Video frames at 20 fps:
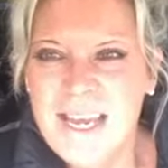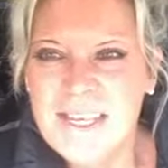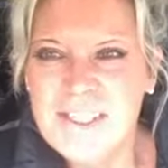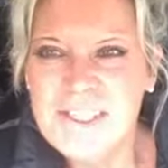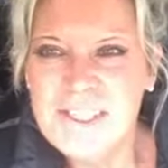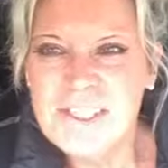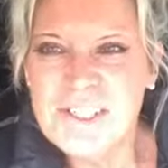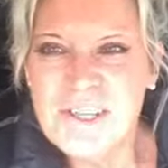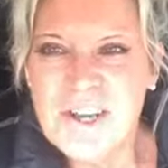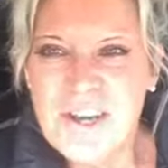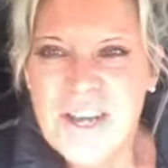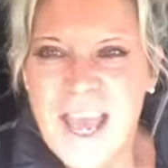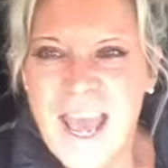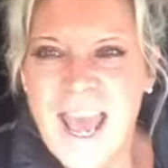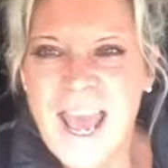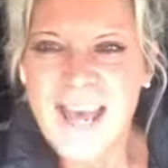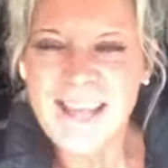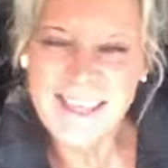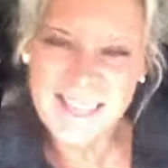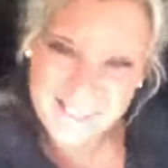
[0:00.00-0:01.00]
Just no
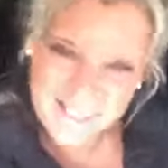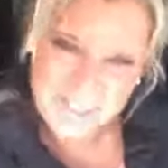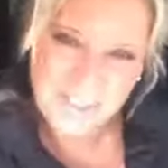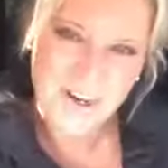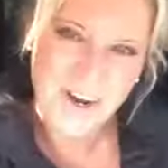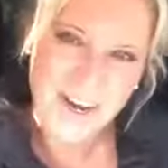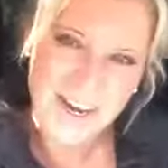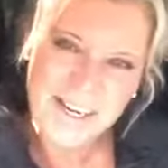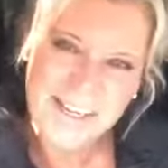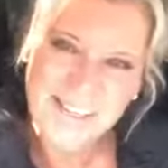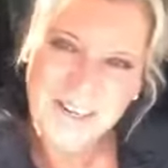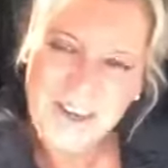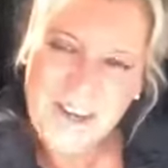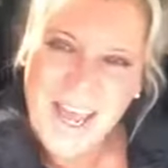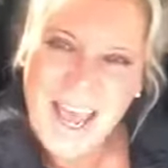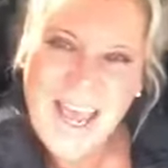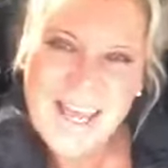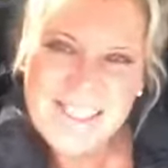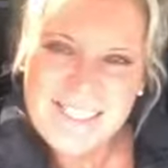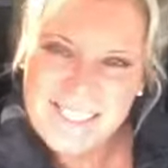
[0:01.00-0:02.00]
hat. That's right. No
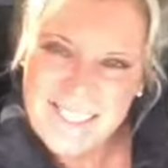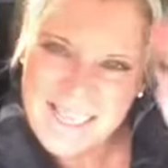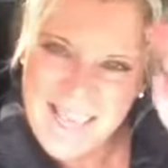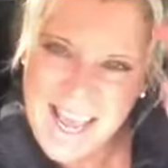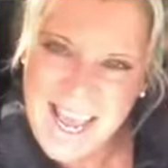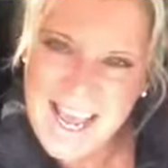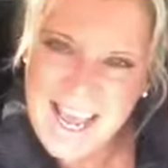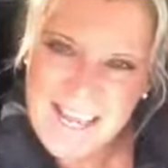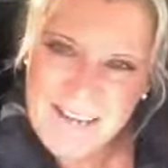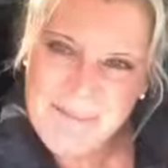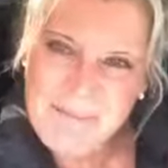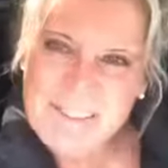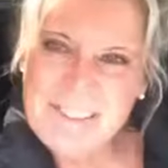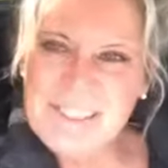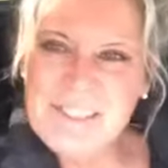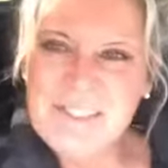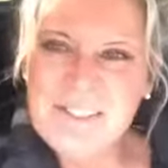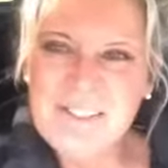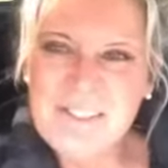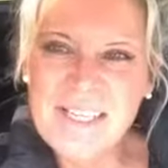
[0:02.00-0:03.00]
hat today, but
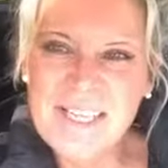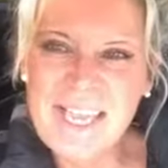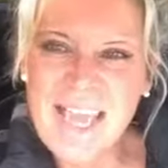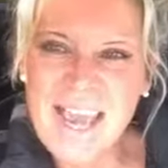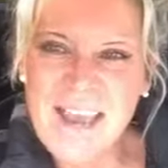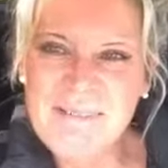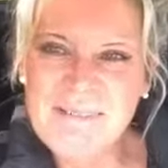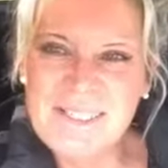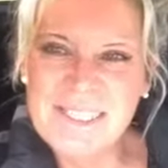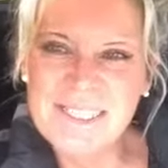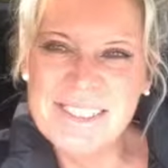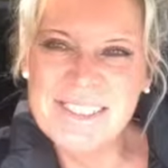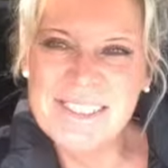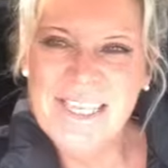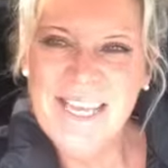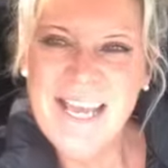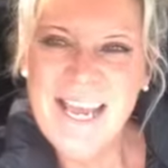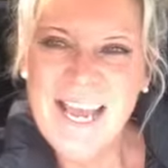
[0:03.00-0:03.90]
still the captain.